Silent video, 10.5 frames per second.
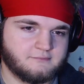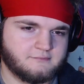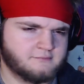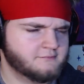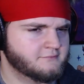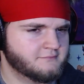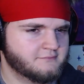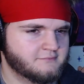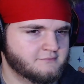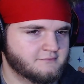I'm so
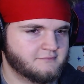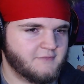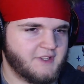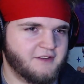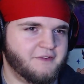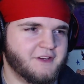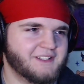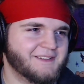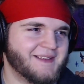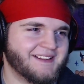sorry, King. It
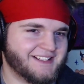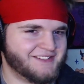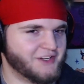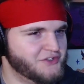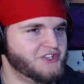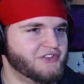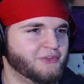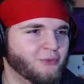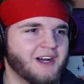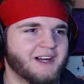feels a bit like so she
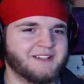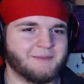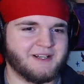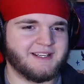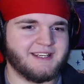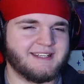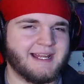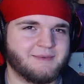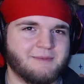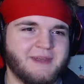just walked up and
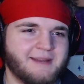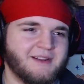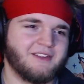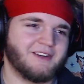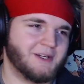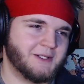kidnapped a baby no though.